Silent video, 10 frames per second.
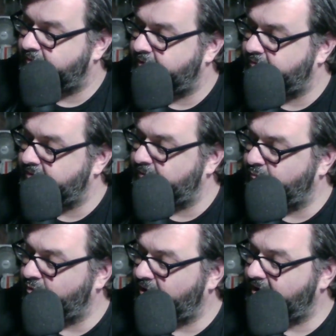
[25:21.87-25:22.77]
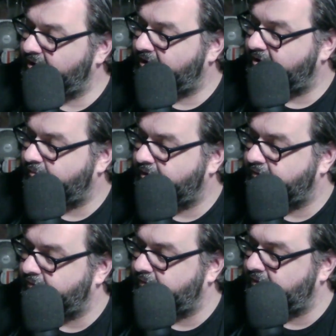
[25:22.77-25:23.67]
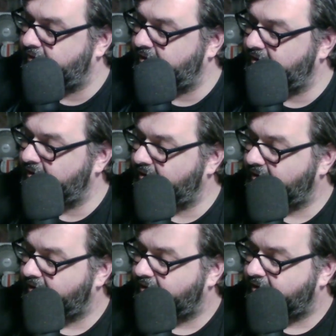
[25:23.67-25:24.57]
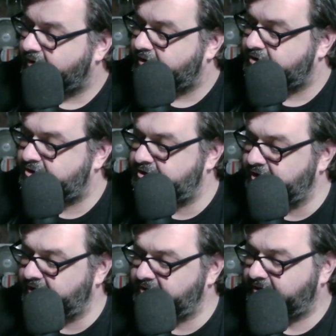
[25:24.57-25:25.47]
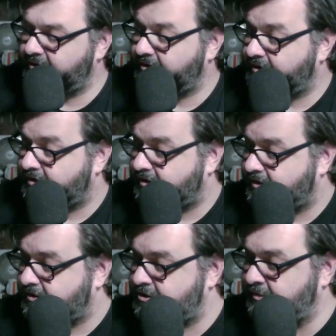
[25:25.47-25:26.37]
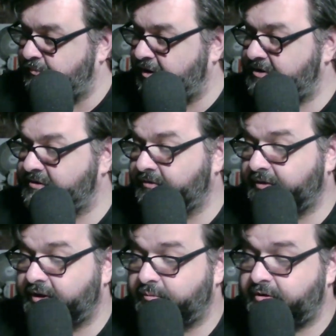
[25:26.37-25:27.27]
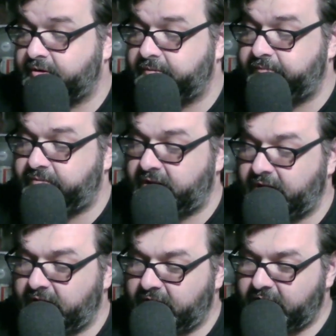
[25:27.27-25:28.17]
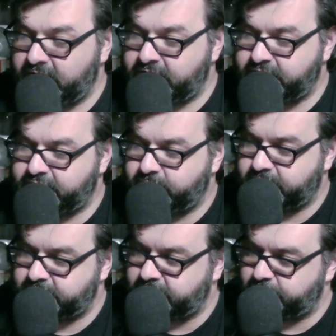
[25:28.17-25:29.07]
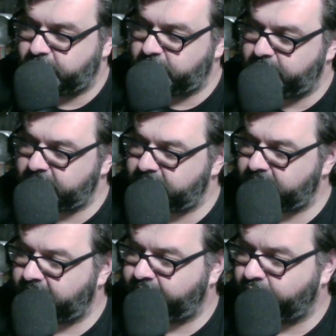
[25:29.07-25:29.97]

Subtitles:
with a bright, come-hither look. Shit. She bites her lip. She's doing this on purpose, and for a